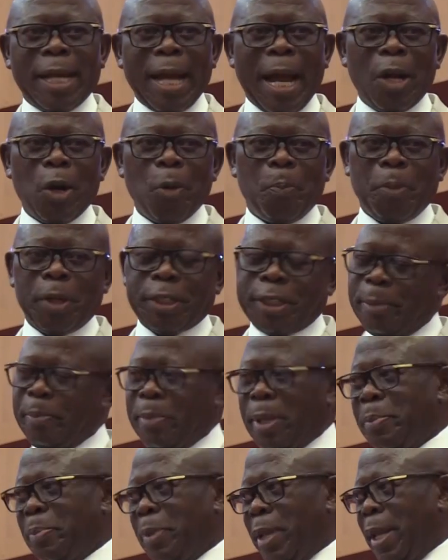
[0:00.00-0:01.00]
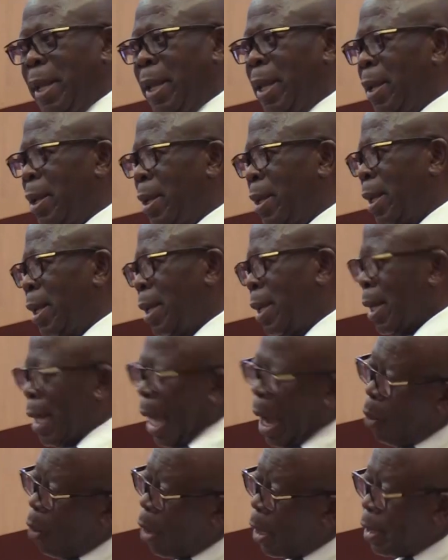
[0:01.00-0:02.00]
cannot possibly be
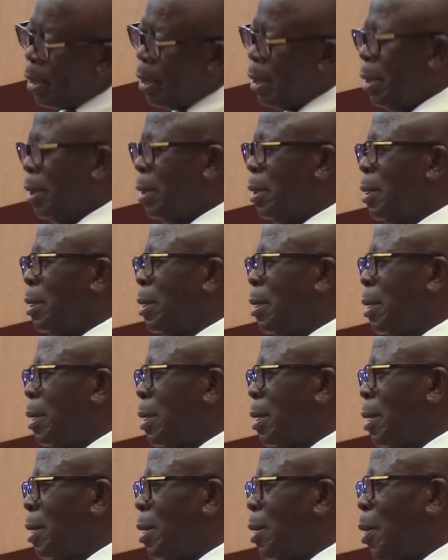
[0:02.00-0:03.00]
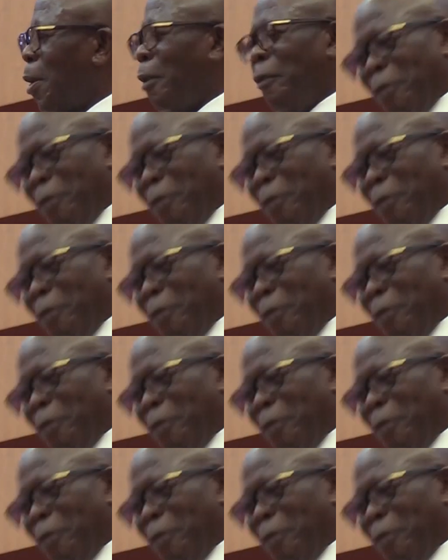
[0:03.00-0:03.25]
coward or